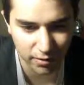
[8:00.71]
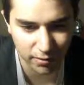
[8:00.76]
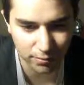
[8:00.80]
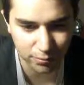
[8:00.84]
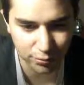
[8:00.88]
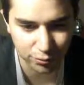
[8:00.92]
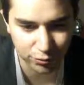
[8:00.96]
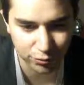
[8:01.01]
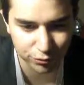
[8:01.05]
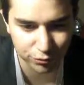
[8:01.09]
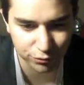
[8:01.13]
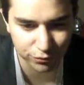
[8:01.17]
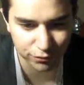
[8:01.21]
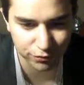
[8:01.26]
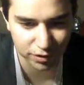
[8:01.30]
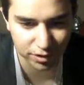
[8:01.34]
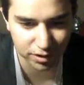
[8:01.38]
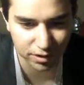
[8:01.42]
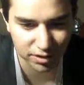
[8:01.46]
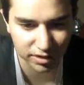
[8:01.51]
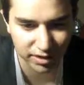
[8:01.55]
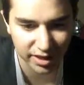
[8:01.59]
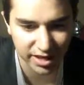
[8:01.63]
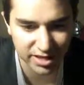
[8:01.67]
prove
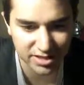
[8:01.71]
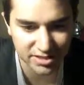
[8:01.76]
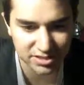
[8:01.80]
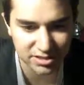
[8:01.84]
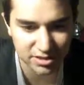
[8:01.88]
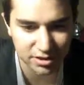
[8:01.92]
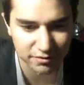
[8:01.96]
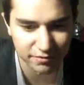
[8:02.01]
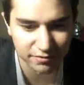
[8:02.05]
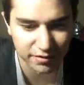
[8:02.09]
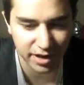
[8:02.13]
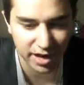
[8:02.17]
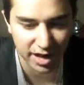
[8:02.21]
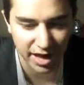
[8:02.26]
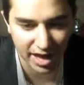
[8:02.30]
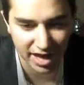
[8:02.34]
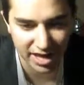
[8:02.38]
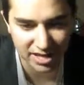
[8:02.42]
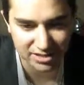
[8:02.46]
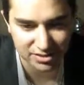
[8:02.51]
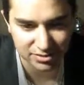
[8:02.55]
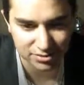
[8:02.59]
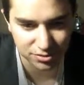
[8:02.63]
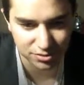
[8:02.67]
less of a
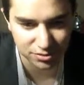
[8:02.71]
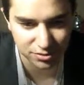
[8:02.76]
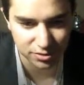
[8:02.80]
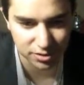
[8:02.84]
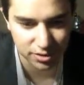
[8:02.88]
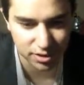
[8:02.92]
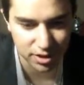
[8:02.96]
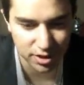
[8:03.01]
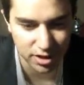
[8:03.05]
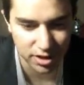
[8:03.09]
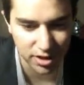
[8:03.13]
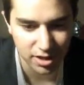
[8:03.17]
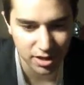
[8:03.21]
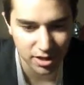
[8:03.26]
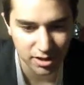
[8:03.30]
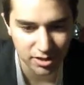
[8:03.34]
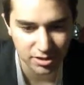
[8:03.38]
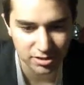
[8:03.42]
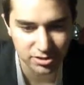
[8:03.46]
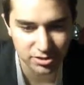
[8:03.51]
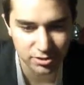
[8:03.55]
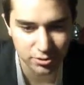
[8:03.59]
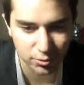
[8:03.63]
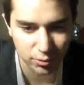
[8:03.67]
hassle
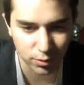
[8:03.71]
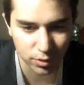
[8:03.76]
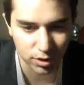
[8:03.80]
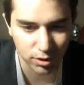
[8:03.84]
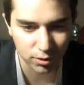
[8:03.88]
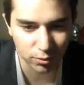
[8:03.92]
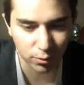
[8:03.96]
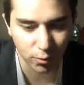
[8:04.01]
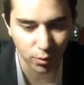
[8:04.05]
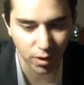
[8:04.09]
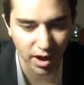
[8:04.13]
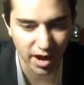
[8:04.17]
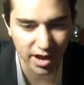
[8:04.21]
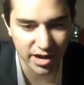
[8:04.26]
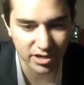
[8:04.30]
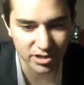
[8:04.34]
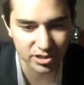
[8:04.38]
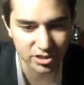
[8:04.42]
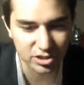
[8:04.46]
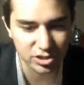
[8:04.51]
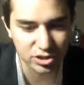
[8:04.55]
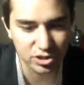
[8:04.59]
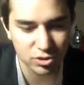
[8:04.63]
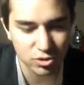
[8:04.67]
to acquire.
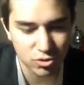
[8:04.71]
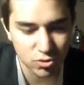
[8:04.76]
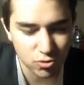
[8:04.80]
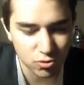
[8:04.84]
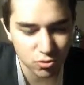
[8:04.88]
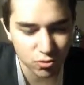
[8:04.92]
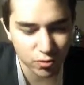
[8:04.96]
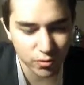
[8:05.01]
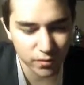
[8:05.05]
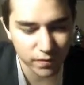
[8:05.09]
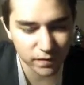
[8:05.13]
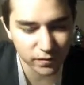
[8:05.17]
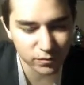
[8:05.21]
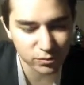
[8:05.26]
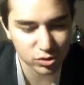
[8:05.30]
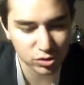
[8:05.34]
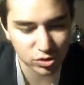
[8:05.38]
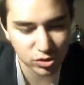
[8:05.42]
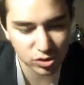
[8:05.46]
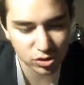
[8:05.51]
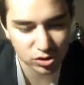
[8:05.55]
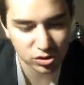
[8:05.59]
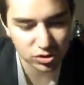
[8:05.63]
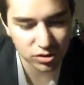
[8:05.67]
You
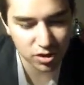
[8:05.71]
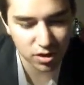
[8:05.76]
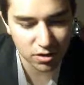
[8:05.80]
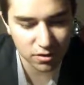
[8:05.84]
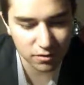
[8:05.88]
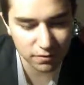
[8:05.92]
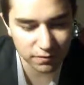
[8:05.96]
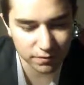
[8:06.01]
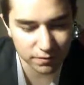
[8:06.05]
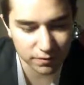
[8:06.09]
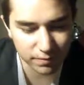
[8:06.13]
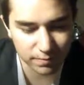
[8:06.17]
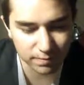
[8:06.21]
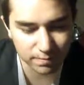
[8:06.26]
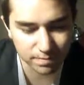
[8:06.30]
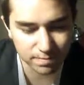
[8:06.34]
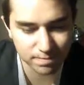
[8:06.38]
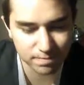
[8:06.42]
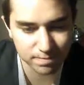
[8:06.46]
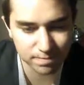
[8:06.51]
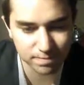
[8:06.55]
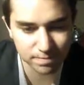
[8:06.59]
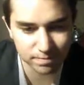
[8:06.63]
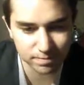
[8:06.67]
son of a.
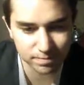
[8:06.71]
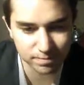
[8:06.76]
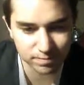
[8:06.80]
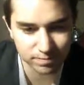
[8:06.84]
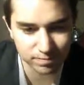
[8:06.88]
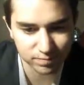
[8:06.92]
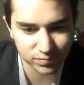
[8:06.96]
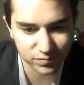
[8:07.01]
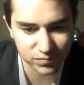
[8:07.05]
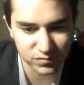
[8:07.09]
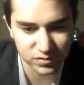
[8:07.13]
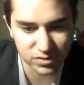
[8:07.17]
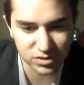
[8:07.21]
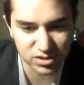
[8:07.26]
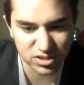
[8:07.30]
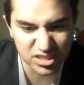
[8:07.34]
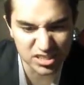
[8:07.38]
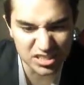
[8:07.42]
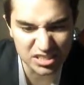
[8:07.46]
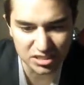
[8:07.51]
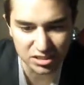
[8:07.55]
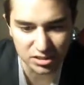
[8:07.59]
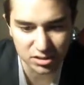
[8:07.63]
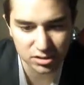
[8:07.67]

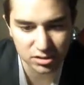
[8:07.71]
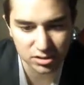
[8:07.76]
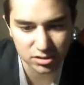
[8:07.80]
Oh!